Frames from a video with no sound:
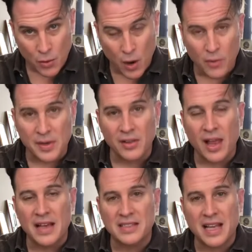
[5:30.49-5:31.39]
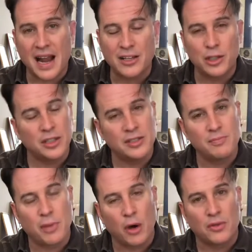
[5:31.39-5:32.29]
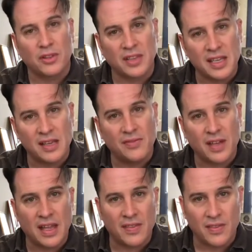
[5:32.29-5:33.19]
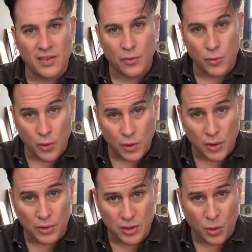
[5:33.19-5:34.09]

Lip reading: where I realized that I couldn't both live in the world,